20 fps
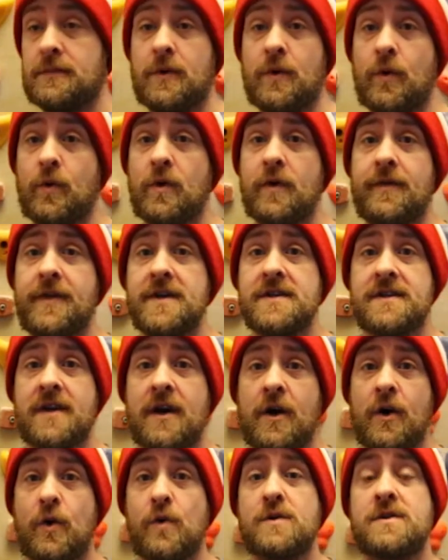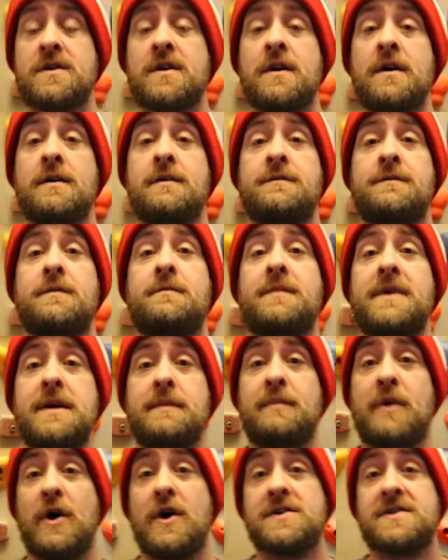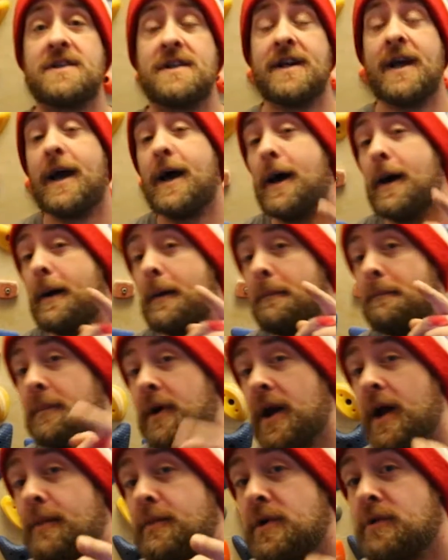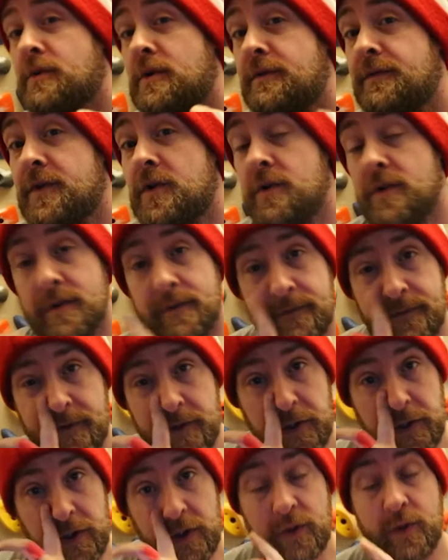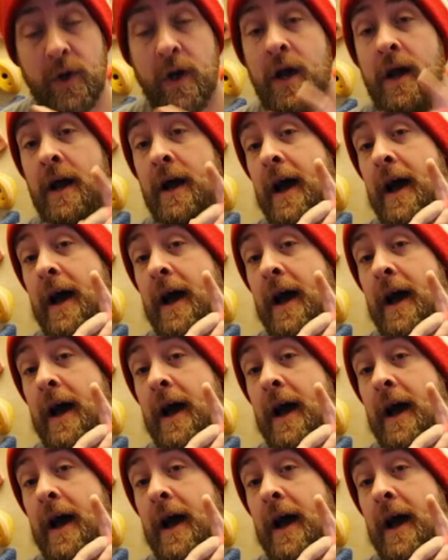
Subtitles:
all of these holds for me personally, but I'm going to review them for you.